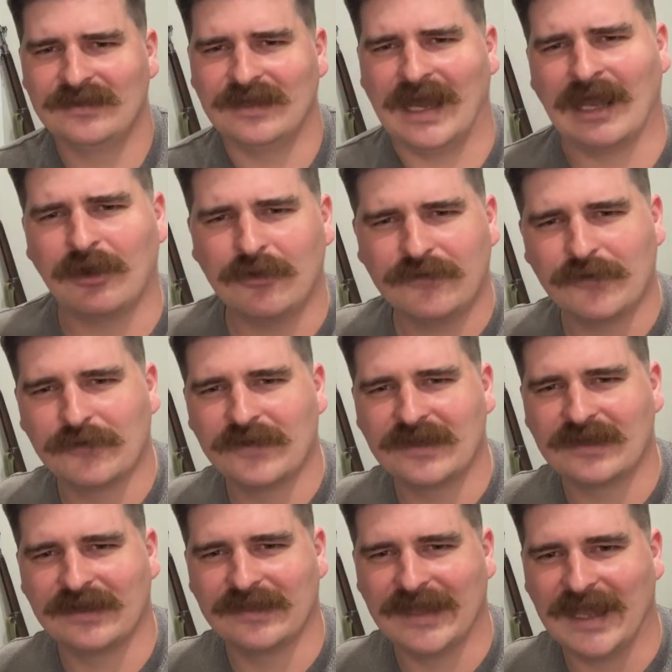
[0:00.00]
I don't know if you're
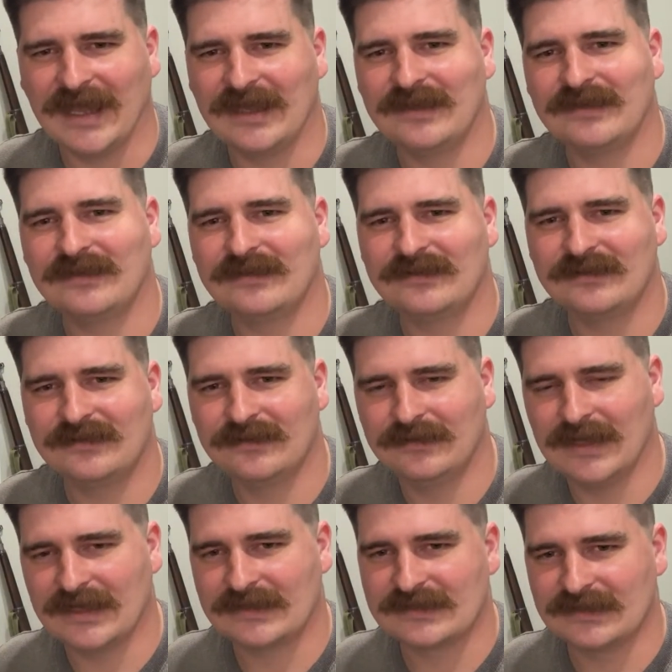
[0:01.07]
thinking of that.
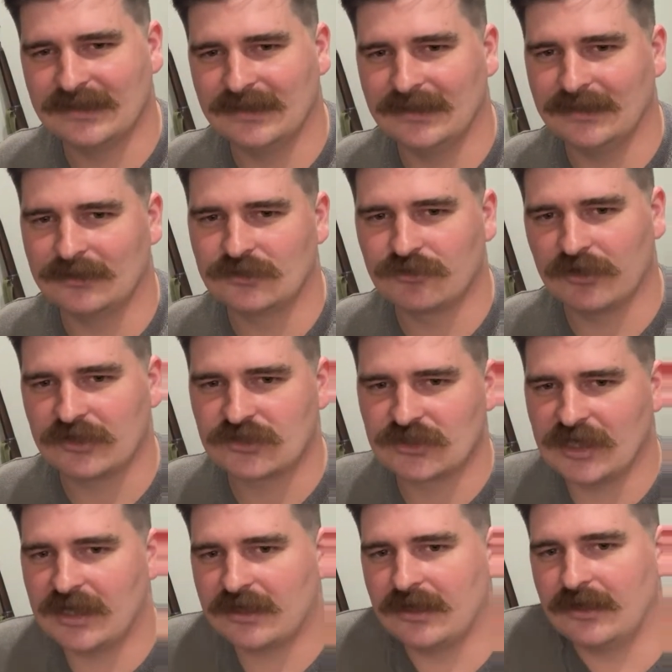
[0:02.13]
That's a Trink
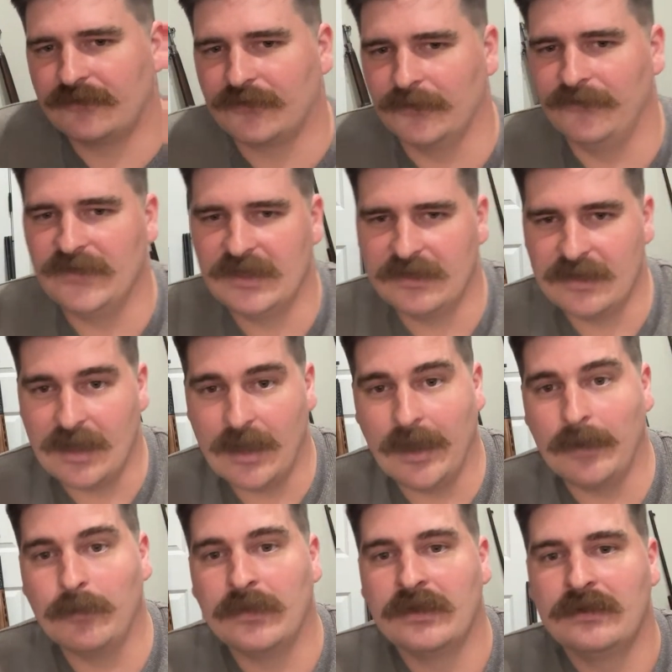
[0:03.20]
shotgun from Vietnam.